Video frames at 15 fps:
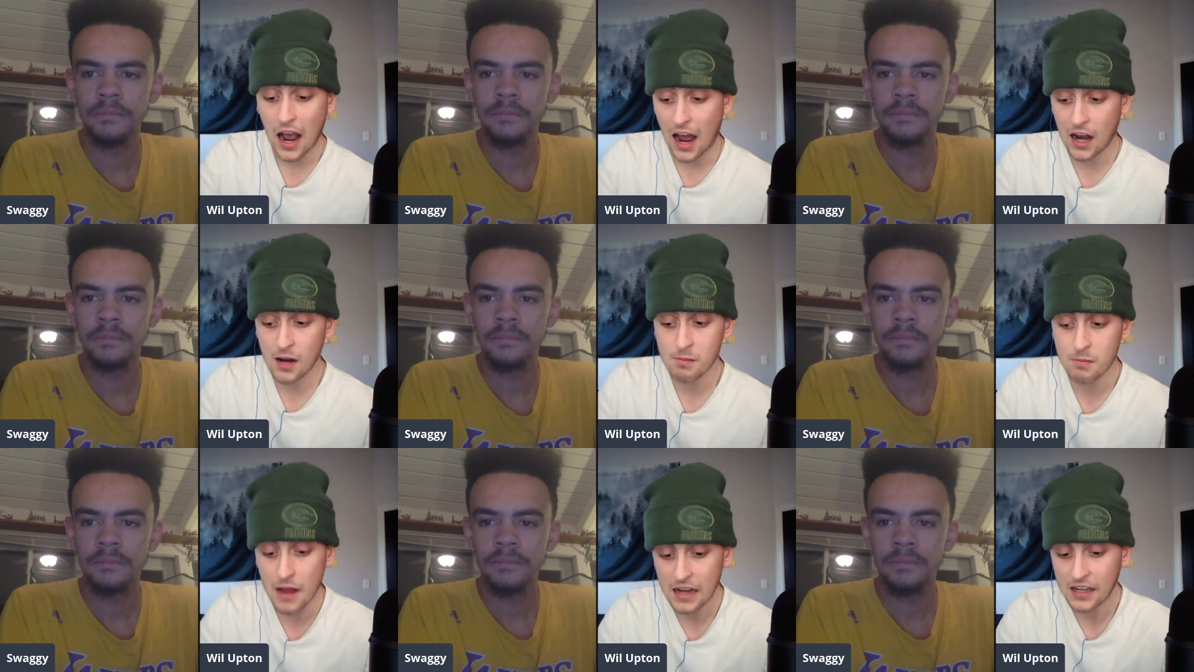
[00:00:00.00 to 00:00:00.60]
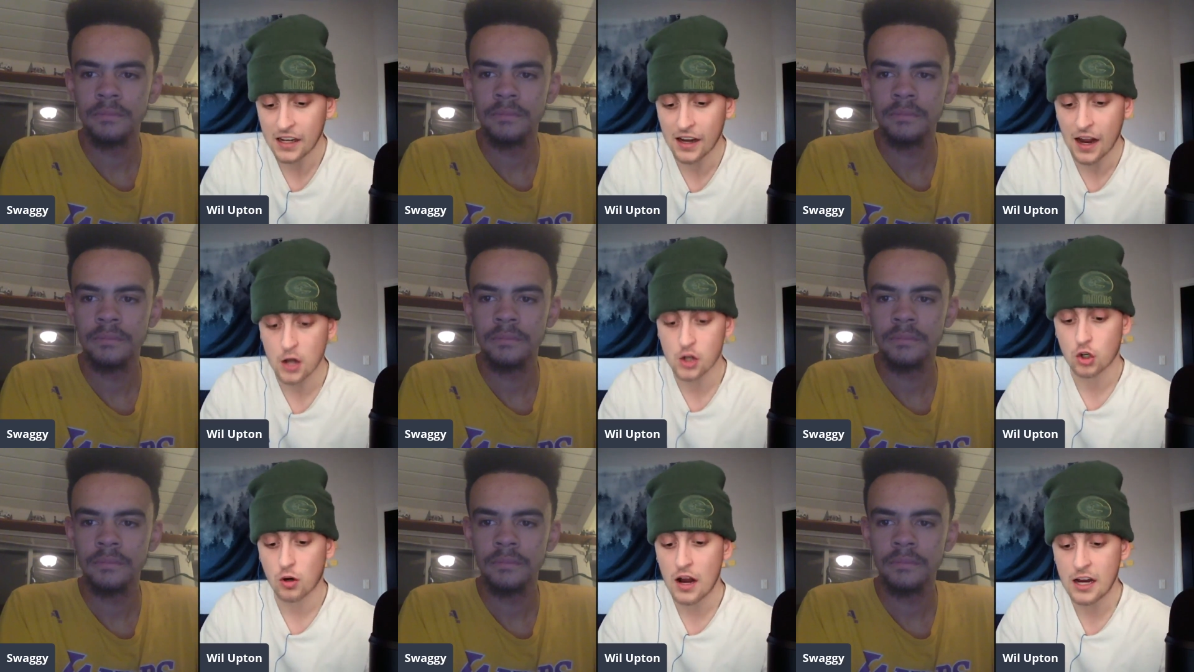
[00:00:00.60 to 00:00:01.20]
Speaker 1: I'm making
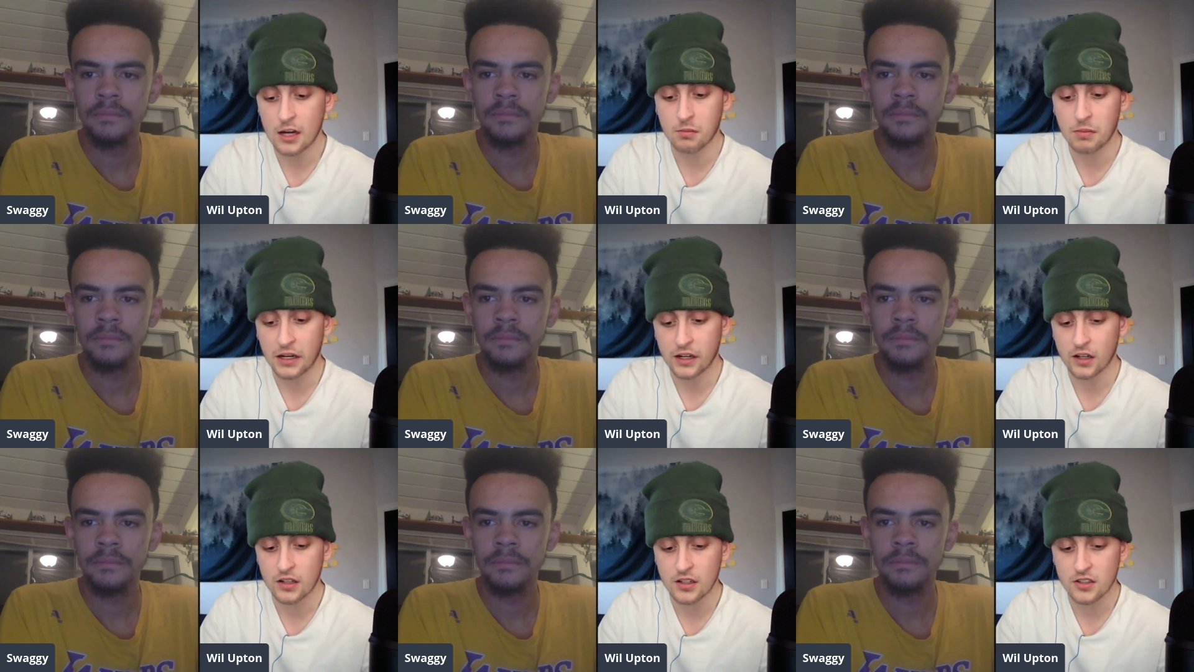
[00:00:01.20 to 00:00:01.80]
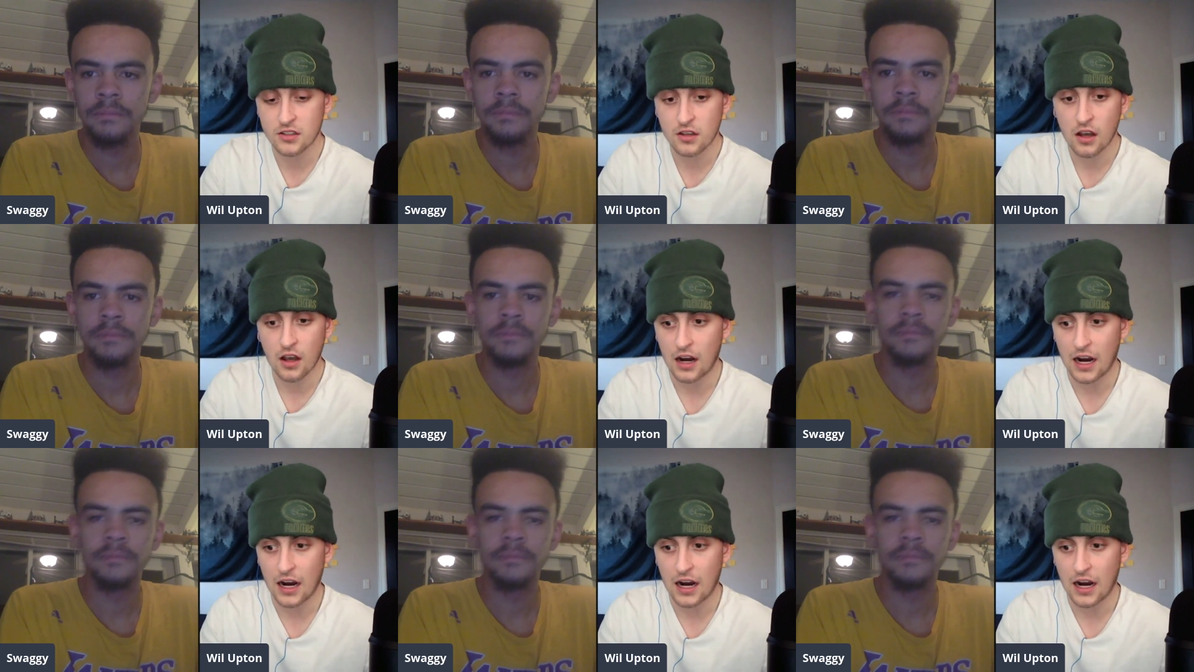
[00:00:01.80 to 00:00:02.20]
a trade because.